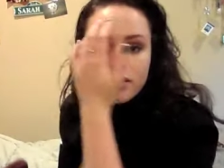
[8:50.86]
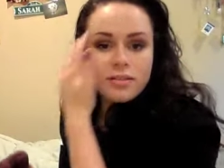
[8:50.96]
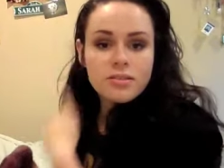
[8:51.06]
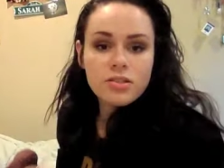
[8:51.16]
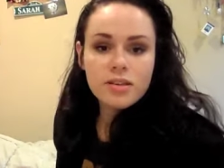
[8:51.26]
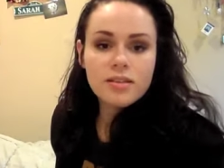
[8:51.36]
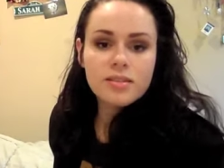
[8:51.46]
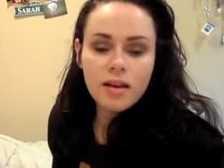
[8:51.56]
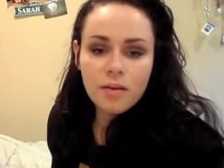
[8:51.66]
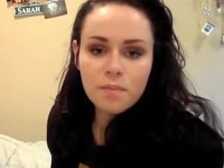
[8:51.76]
this just because
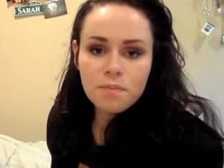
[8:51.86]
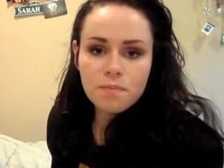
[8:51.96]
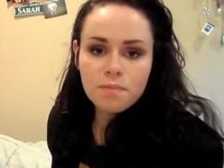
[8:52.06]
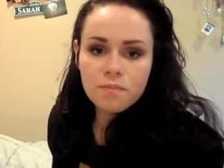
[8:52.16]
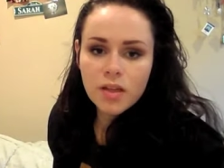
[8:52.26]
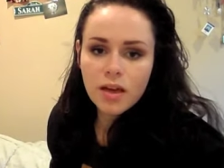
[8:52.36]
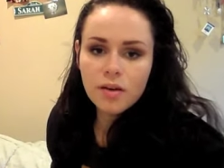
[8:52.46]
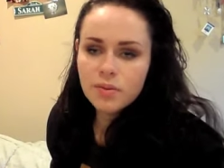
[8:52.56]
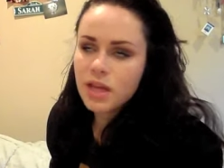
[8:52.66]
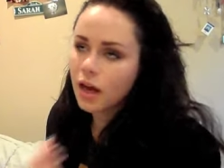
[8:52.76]

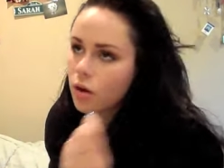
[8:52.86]
it was at